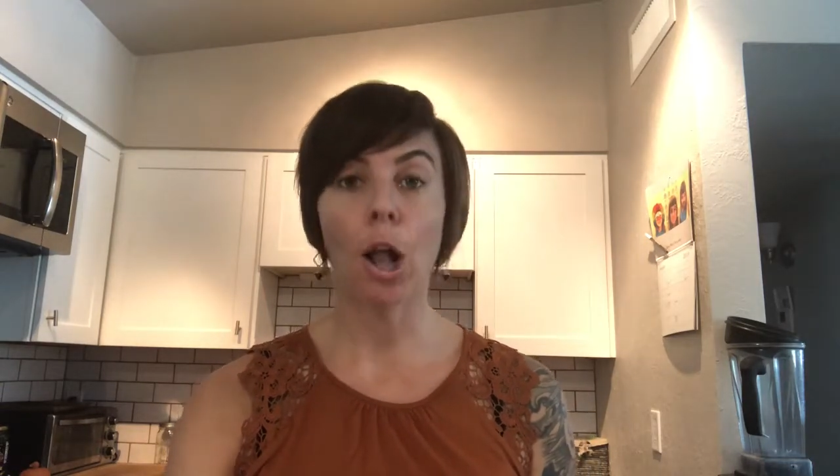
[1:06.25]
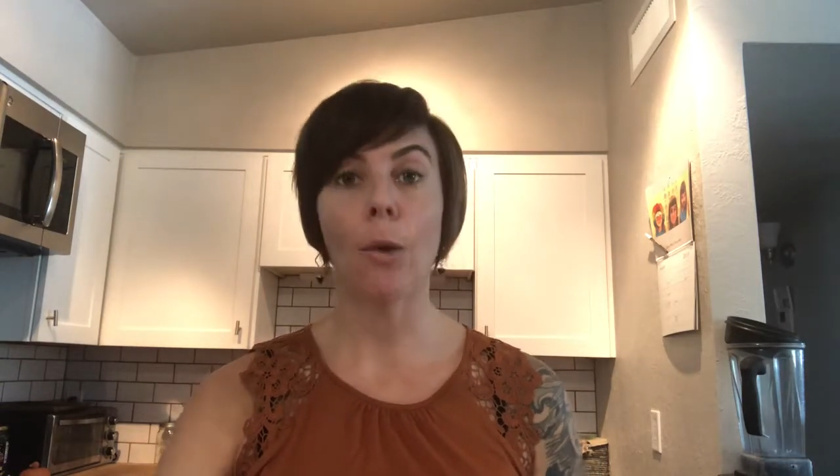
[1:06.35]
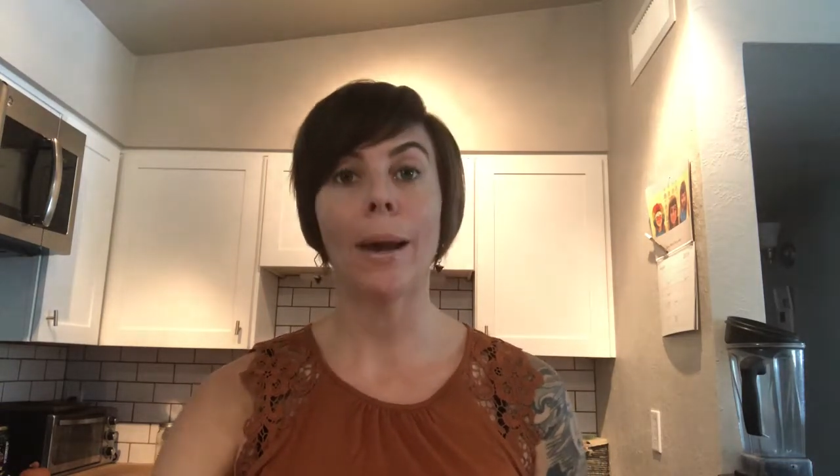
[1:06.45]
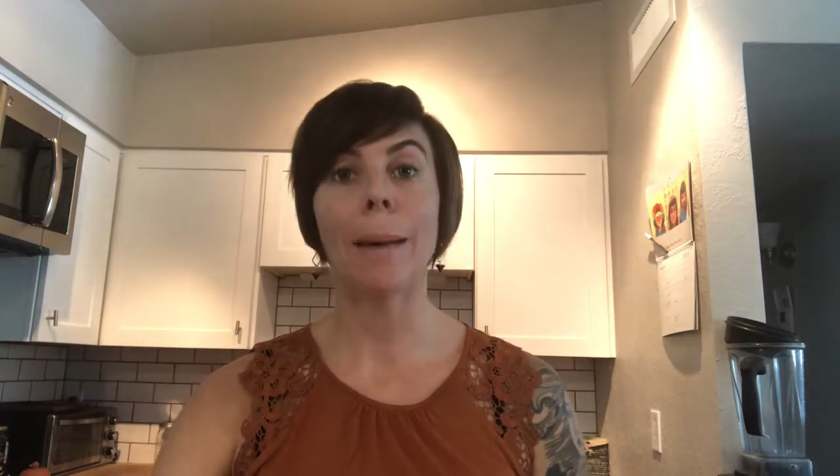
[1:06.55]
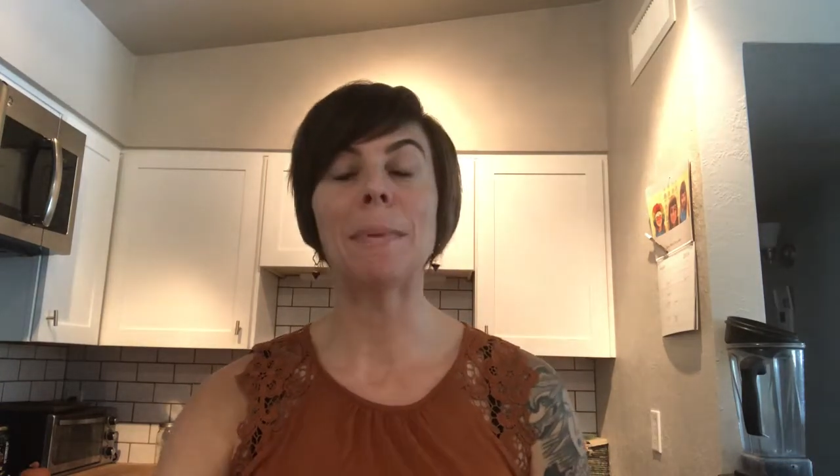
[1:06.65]
all
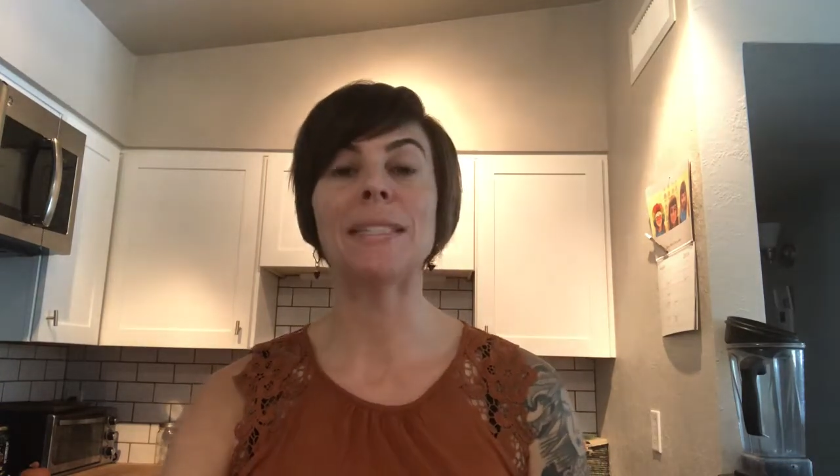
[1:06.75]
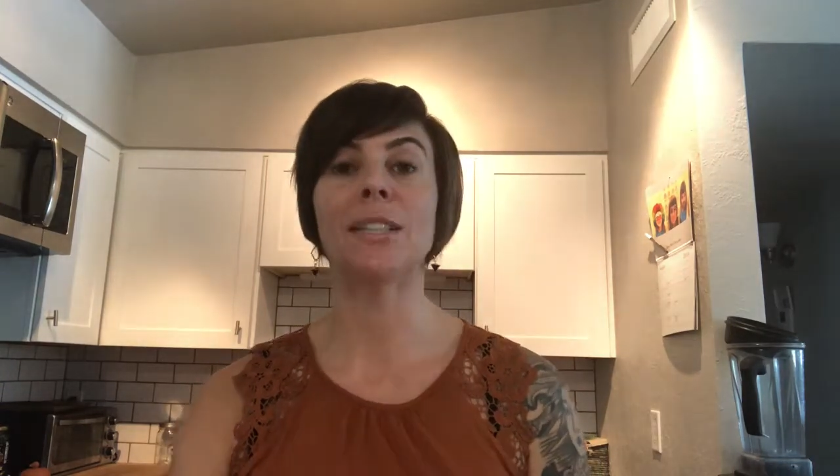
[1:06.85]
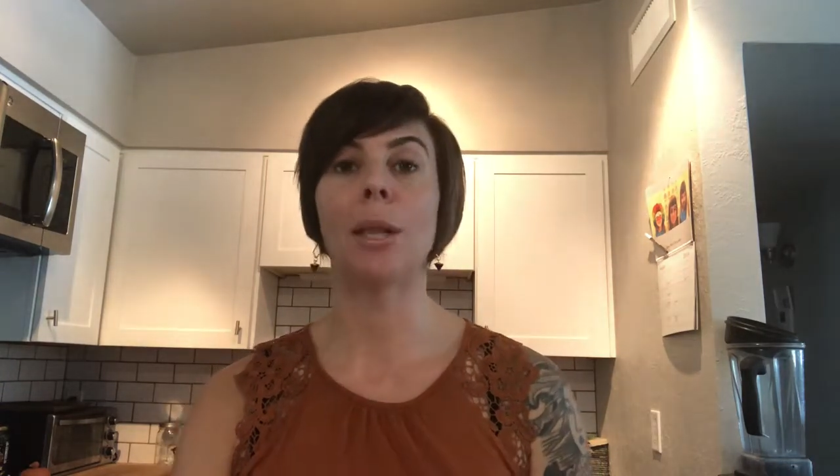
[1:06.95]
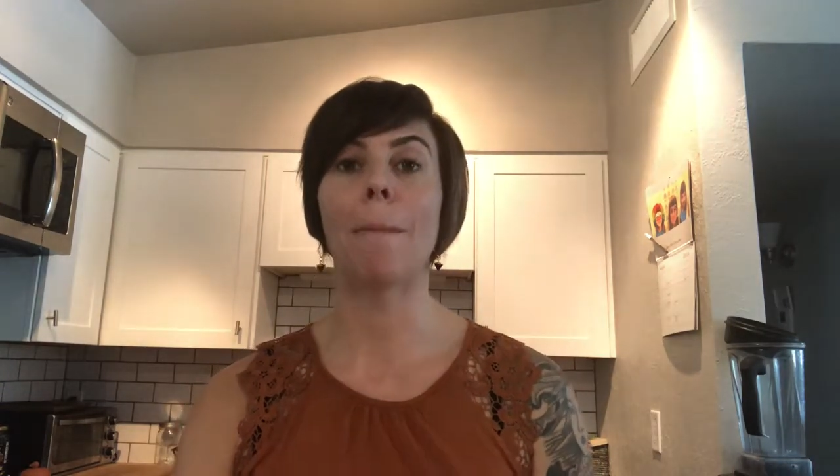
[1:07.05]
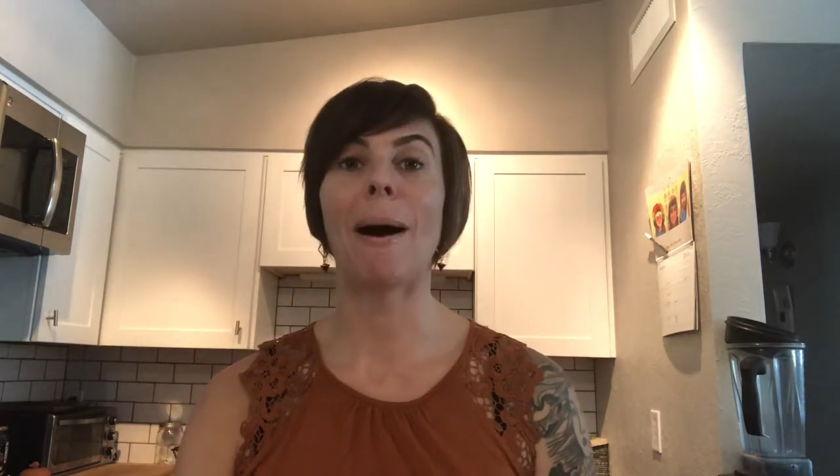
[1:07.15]
the way up
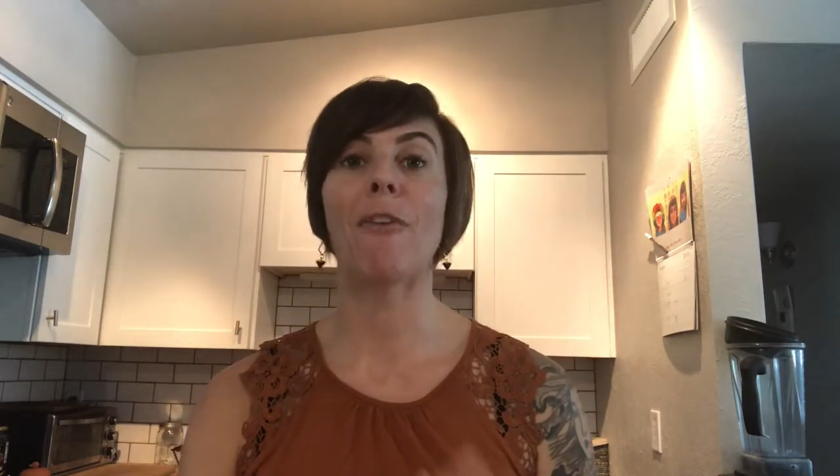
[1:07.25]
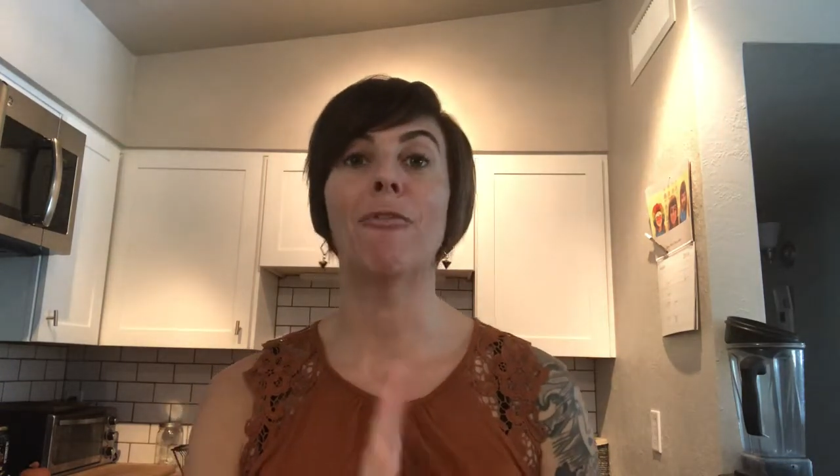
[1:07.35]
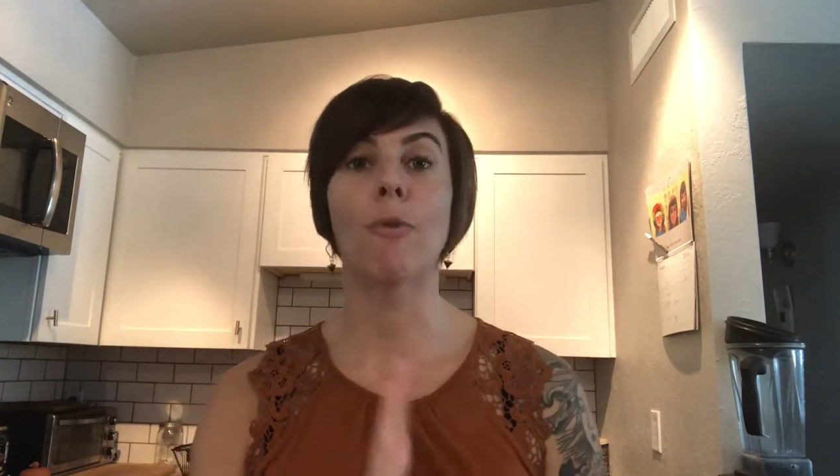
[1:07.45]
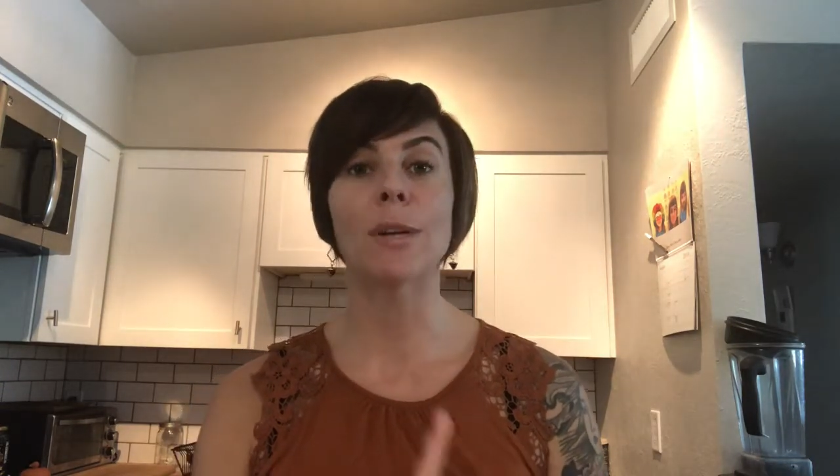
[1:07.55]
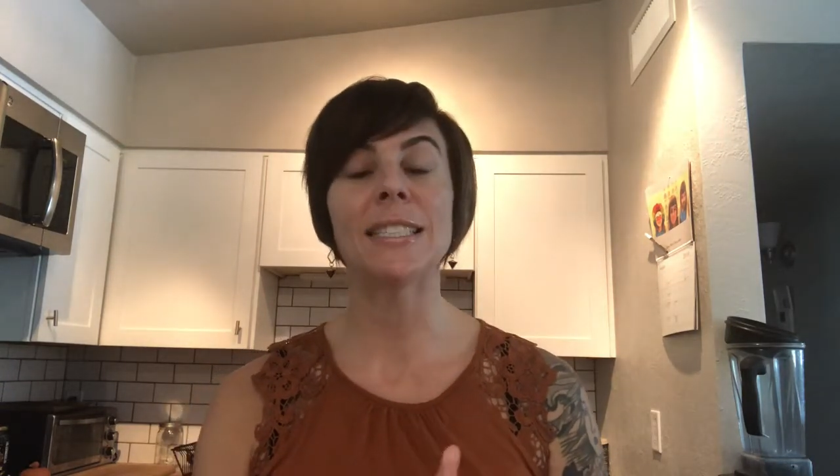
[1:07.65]
until
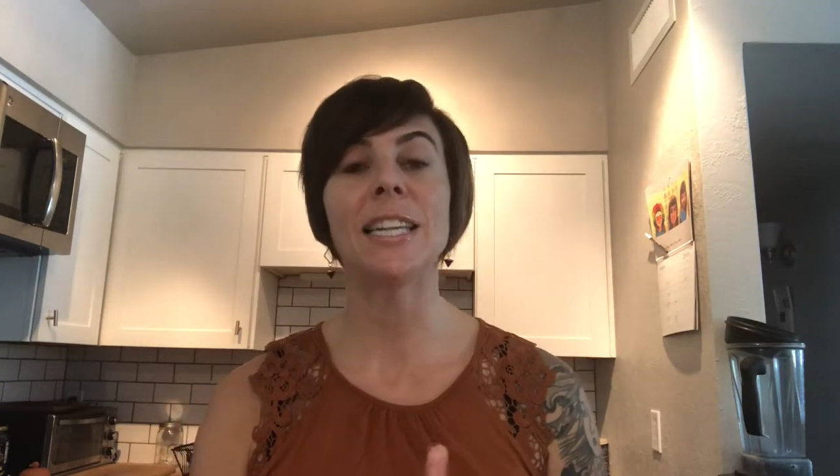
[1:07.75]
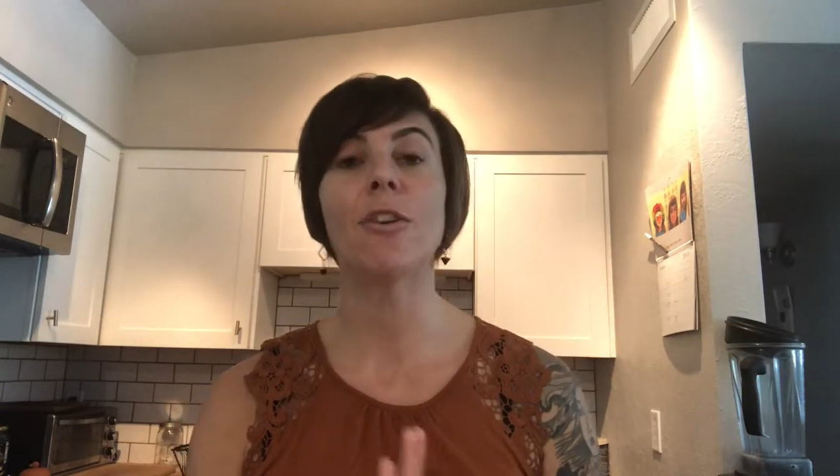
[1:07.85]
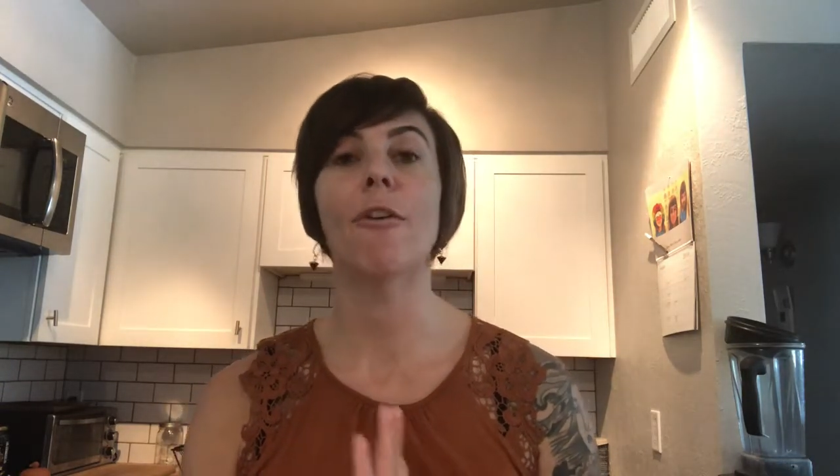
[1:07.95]
about 14